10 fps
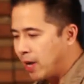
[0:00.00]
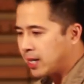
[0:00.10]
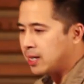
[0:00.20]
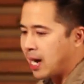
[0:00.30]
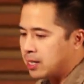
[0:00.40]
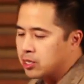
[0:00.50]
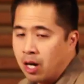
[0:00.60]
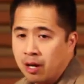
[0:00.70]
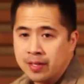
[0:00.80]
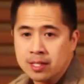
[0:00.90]
recognize
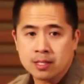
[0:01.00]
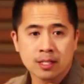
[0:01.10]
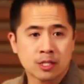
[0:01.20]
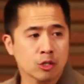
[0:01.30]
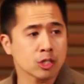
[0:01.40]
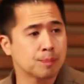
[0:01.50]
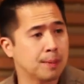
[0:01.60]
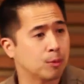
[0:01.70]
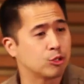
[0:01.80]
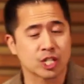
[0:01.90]
in all this, because there's
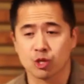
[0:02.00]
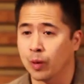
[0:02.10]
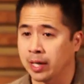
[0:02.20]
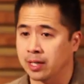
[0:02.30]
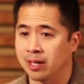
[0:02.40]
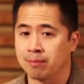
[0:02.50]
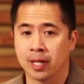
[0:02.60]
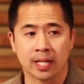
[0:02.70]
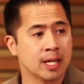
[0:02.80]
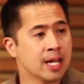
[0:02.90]
people who just wanted to give
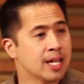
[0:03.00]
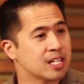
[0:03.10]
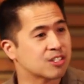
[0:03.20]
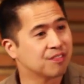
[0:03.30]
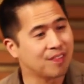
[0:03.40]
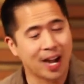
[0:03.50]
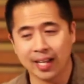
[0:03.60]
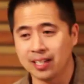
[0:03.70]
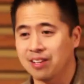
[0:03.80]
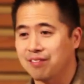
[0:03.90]
money, is
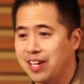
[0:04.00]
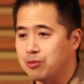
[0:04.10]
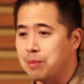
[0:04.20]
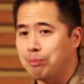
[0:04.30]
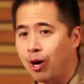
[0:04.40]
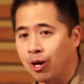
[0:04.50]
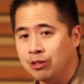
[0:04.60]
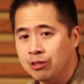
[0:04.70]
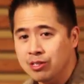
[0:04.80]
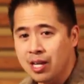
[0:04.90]
find investment
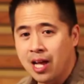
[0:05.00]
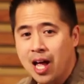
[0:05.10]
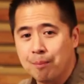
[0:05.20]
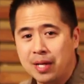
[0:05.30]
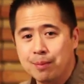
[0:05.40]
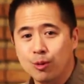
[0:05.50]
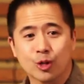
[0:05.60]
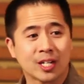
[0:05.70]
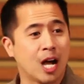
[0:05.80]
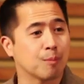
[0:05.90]
partners and people who
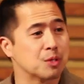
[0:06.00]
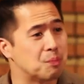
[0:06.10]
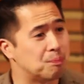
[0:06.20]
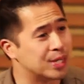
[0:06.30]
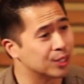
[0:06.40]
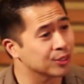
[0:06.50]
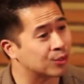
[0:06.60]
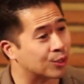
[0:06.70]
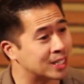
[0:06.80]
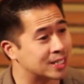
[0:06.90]
are going to help you build
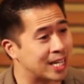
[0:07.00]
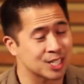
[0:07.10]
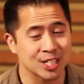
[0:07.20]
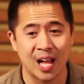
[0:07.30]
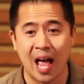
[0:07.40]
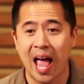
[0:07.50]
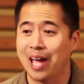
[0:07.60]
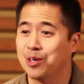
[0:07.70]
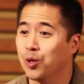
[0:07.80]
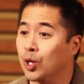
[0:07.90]
an organization
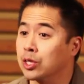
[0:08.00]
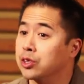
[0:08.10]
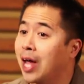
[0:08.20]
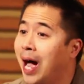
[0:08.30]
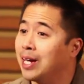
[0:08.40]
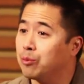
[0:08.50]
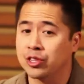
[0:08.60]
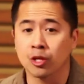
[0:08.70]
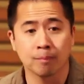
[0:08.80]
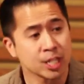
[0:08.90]
and who are aligned
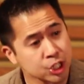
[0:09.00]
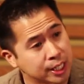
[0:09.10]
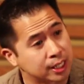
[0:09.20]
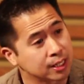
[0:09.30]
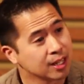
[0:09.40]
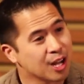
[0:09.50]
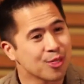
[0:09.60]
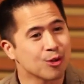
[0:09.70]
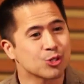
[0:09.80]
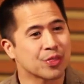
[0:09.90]
with your mission.
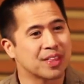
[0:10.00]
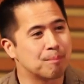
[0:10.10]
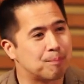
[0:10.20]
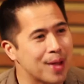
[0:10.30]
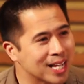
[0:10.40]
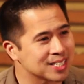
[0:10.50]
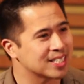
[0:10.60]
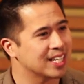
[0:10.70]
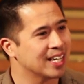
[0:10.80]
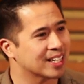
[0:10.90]
Those are the
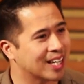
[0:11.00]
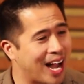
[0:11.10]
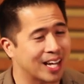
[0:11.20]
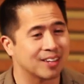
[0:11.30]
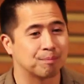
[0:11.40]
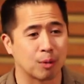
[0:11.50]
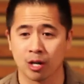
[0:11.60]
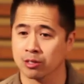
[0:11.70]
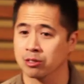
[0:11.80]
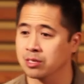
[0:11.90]
best kind of
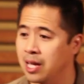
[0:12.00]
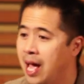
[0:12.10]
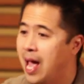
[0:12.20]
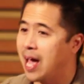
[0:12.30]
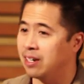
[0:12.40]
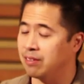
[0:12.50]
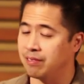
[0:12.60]
partners and